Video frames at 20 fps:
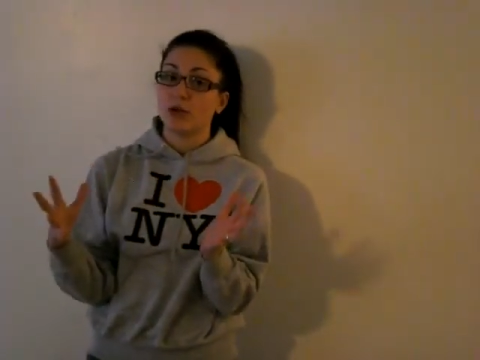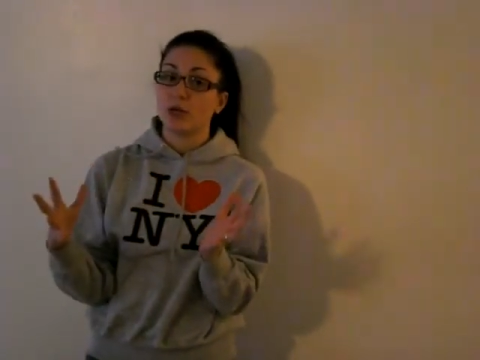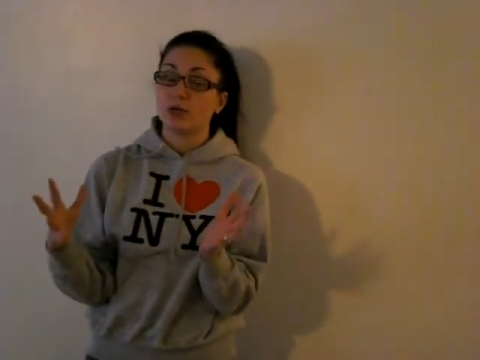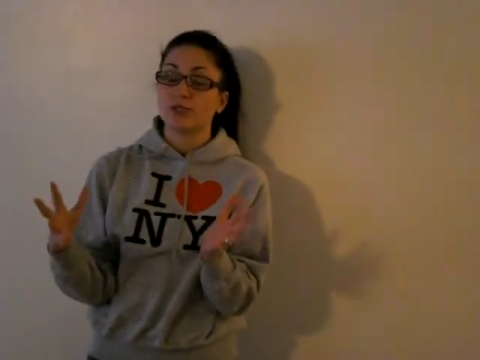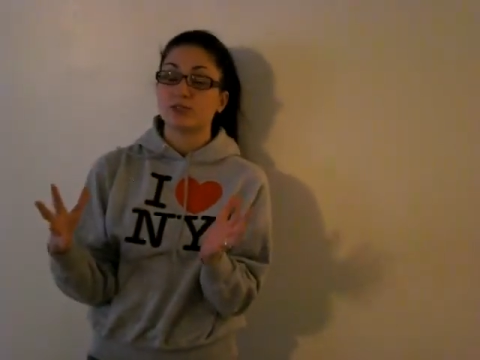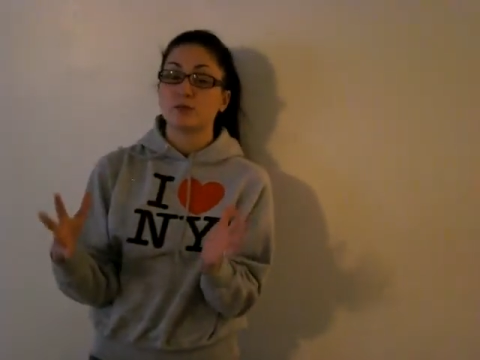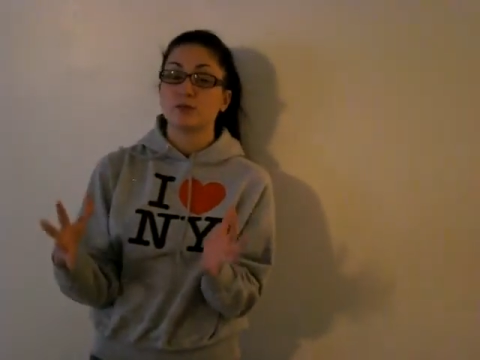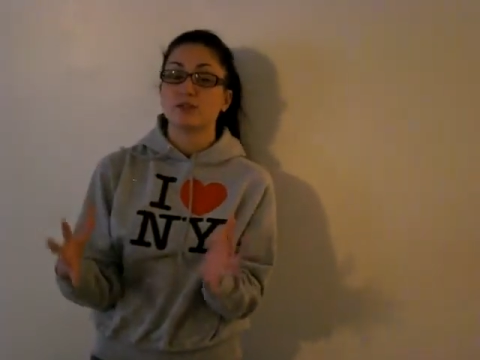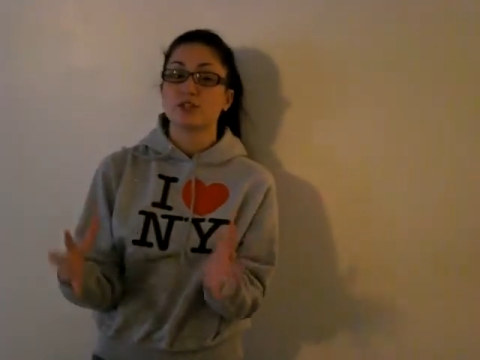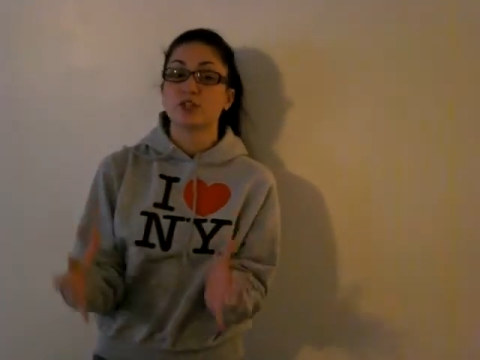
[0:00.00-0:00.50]

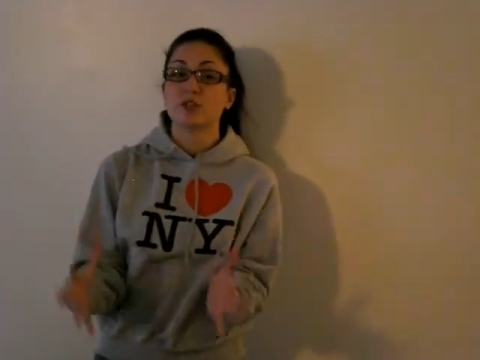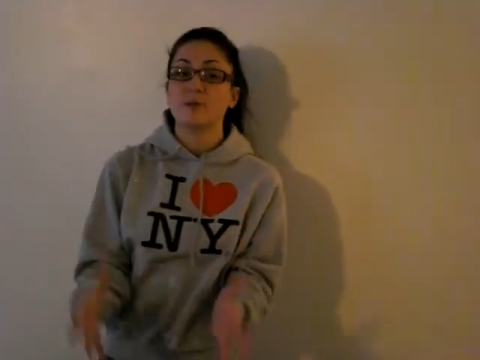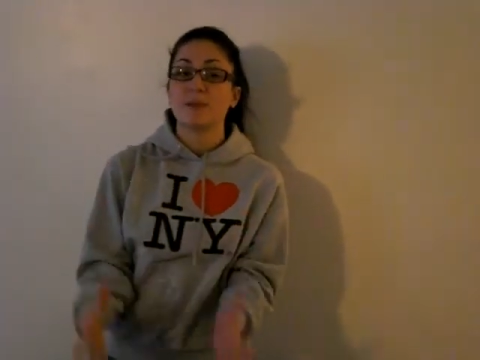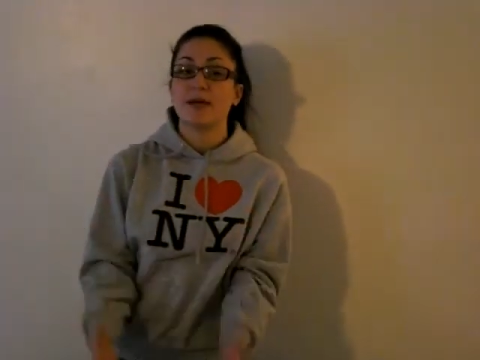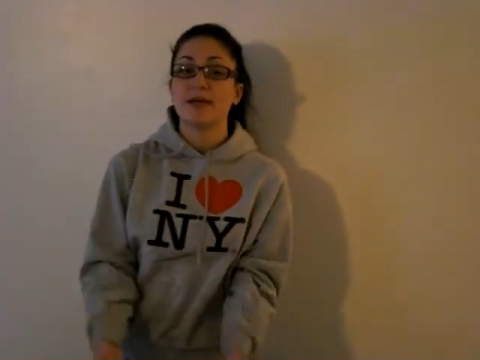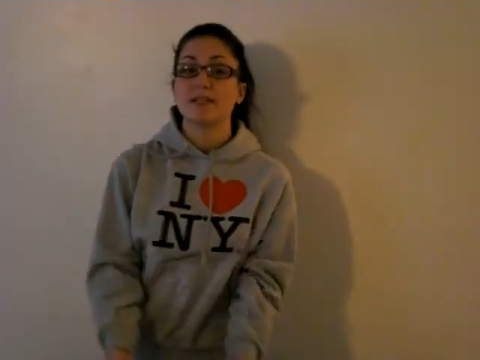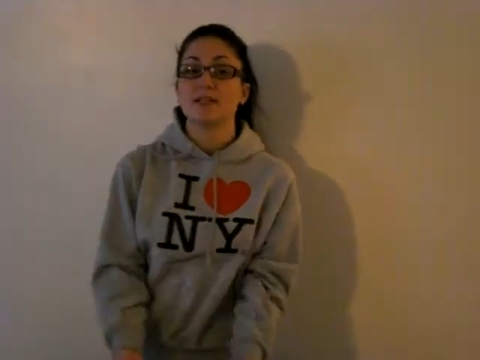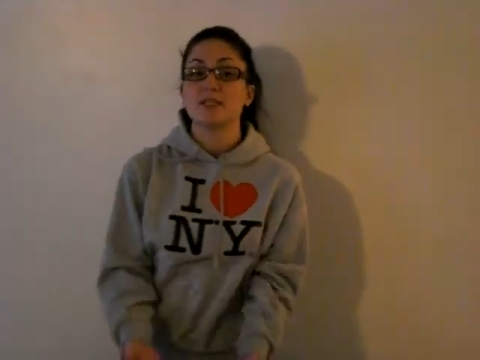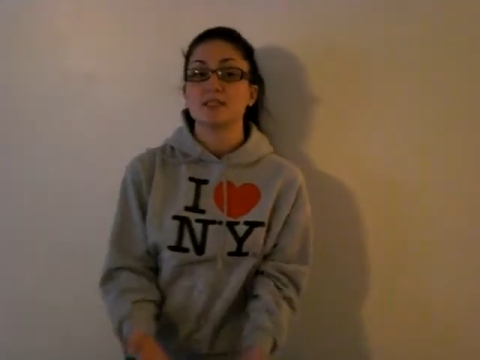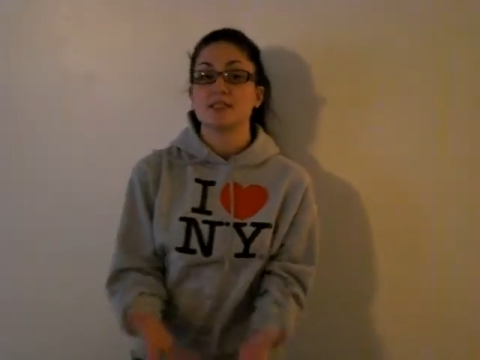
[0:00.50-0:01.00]
So it's going to
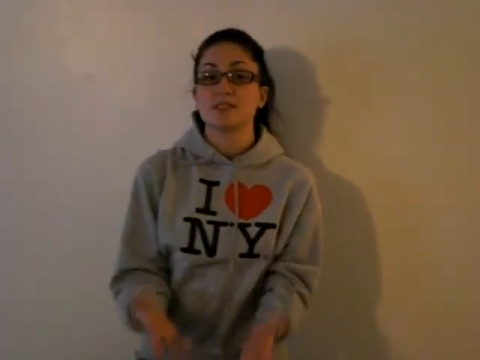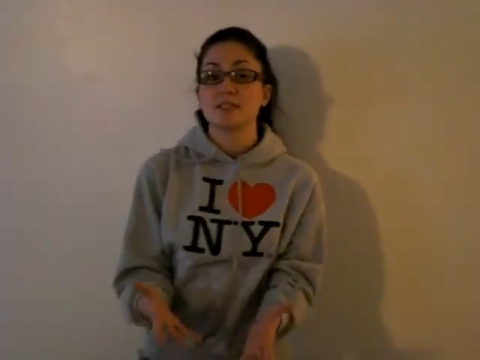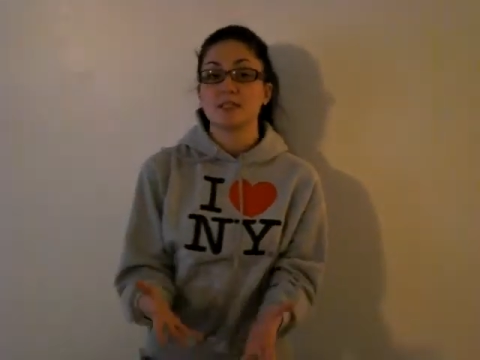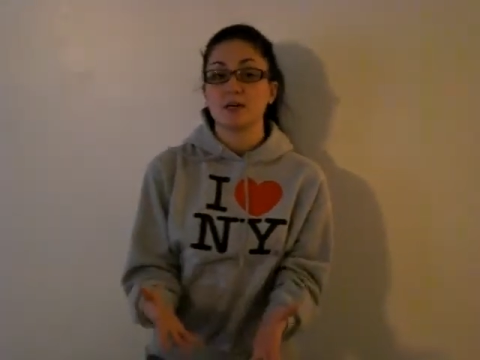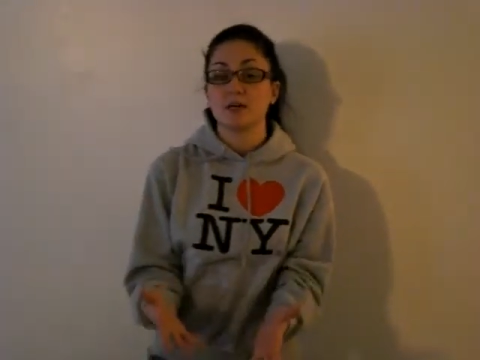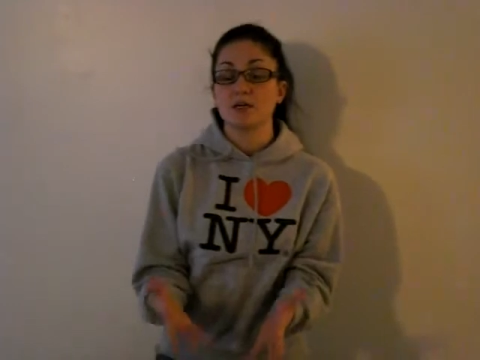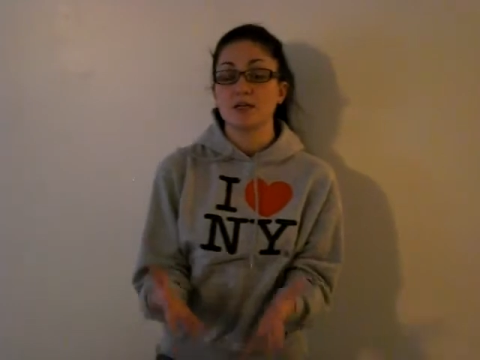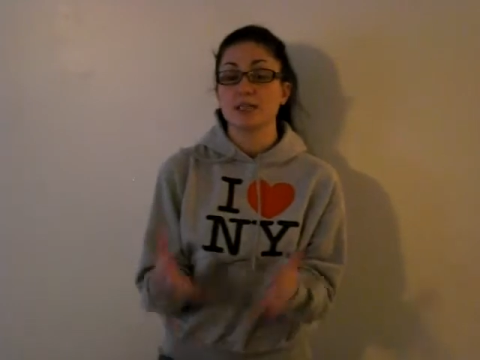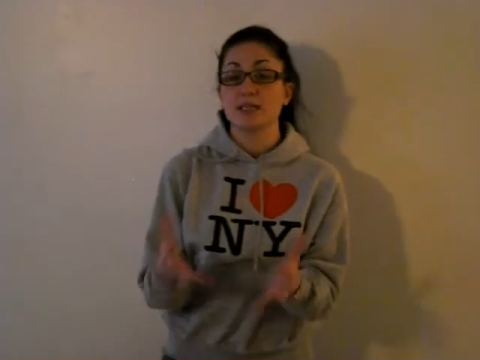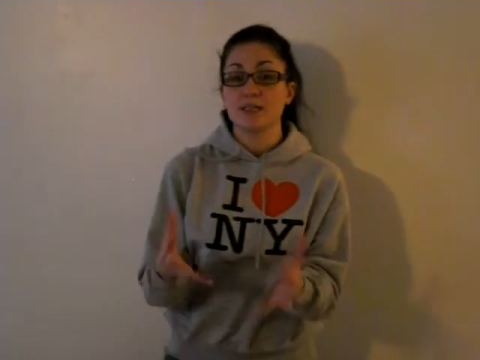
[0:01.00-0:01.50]
make these
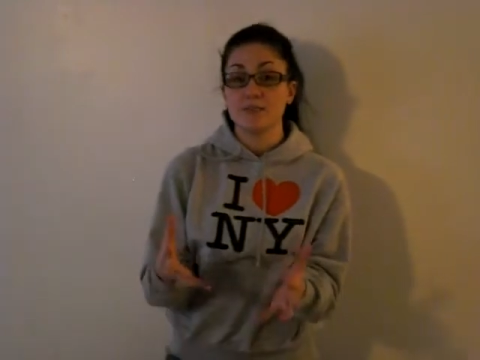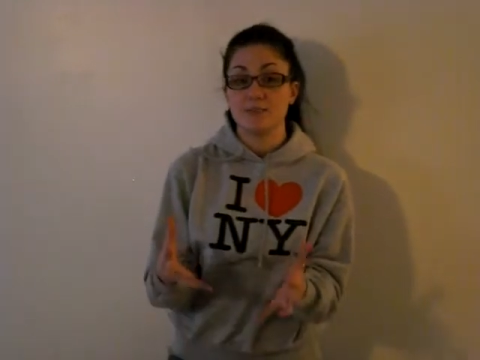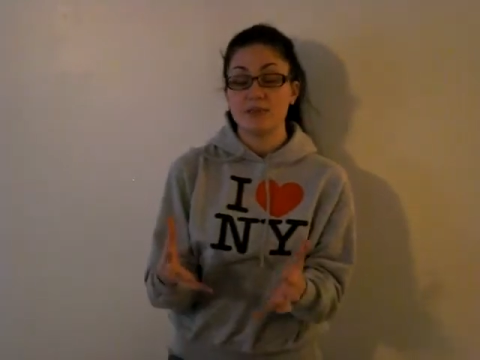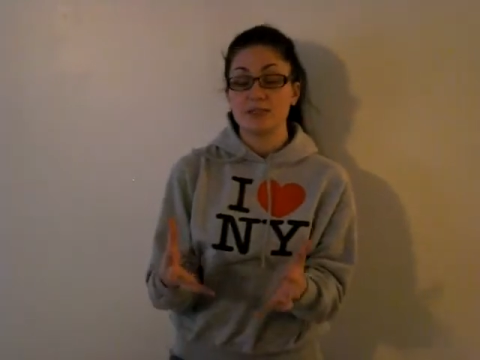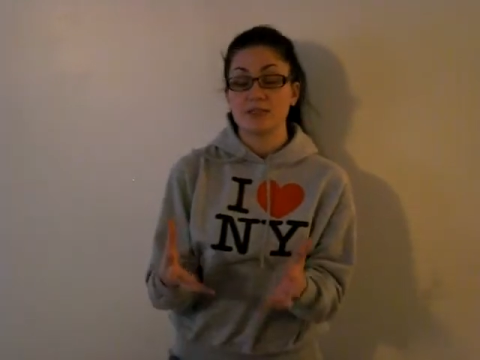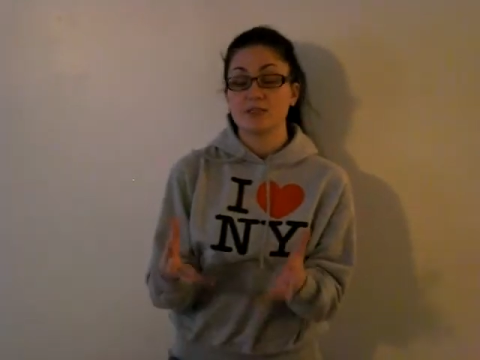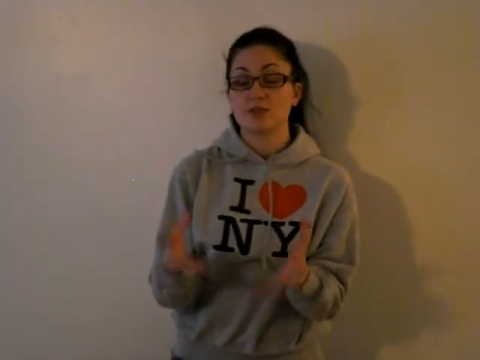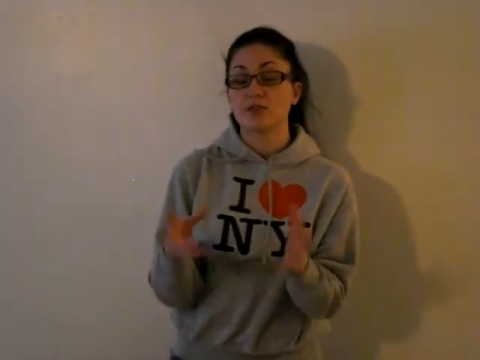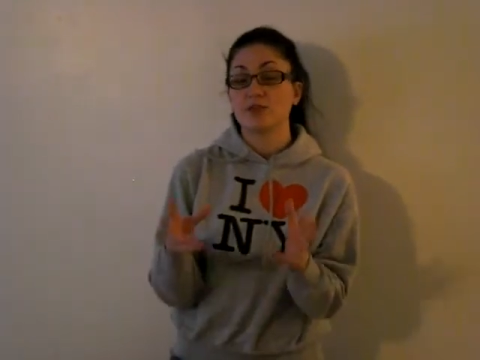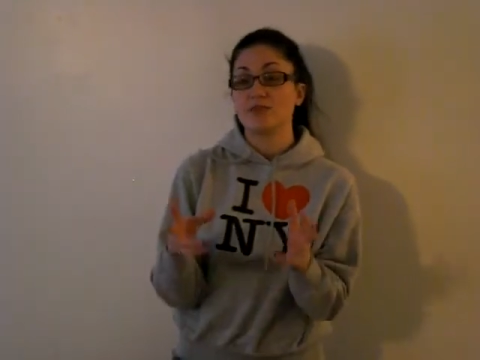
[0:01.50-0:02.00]

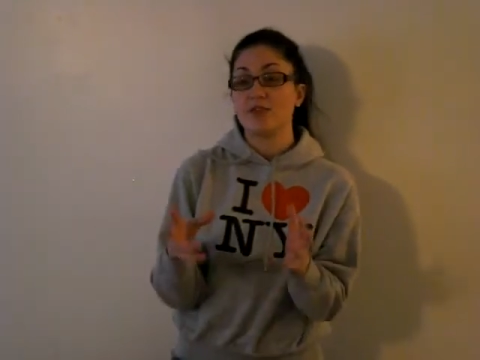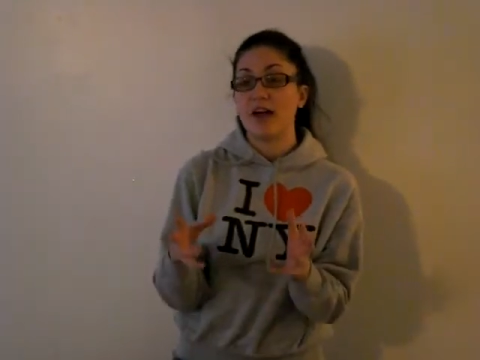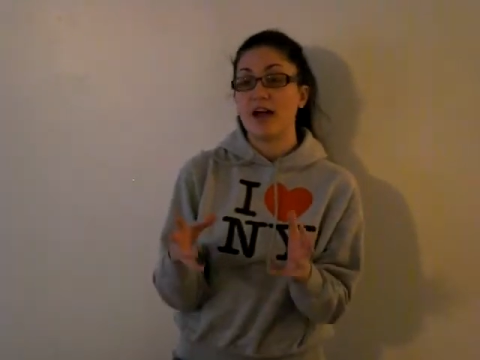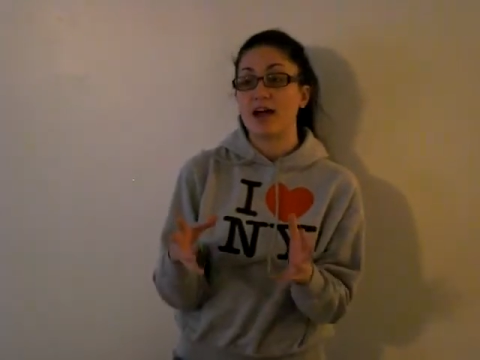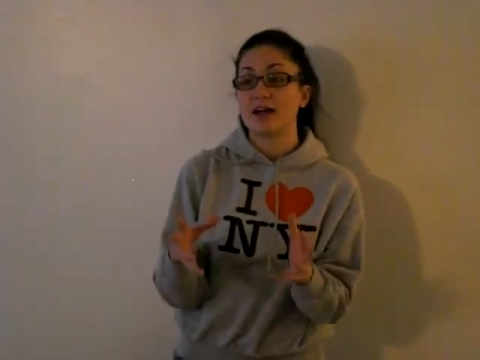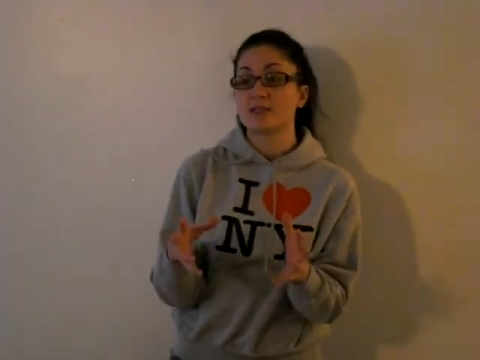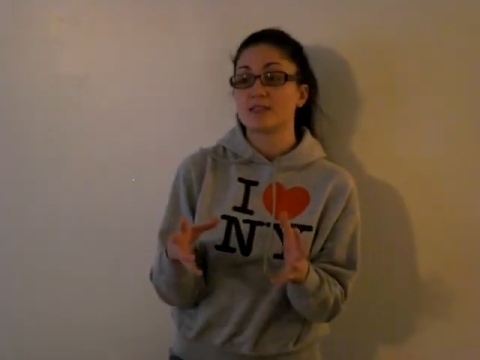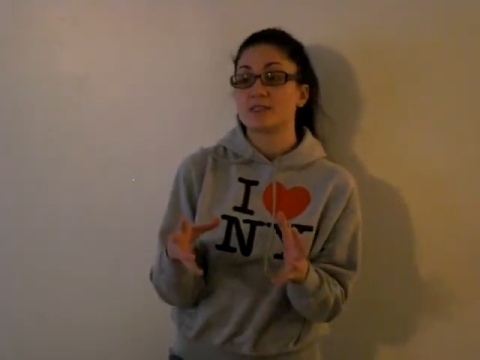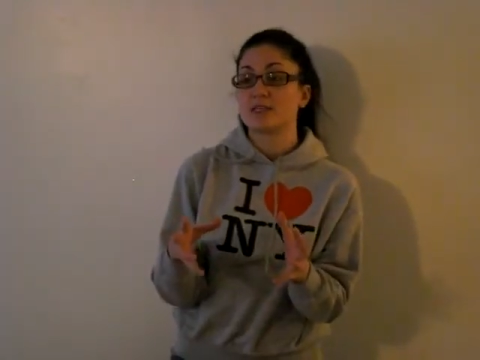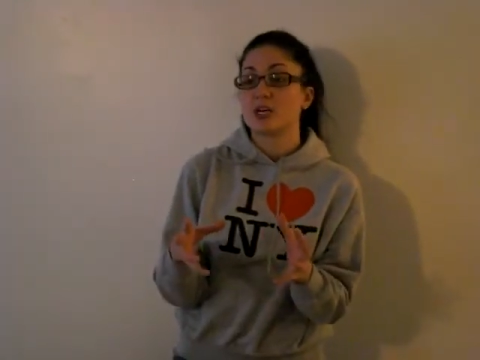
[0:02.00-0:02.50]
lipids or
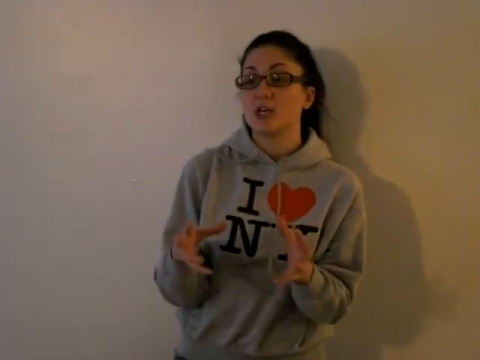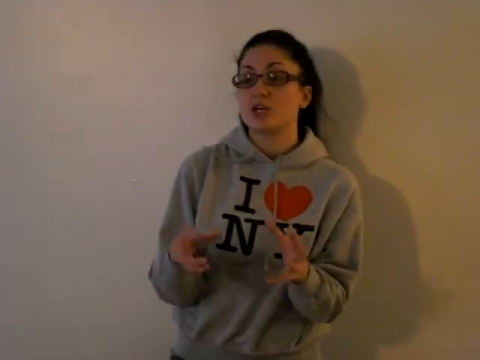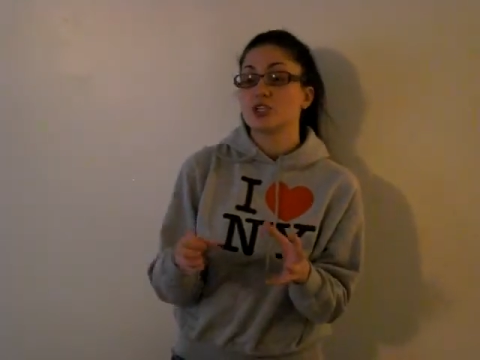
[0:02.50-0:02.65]
fats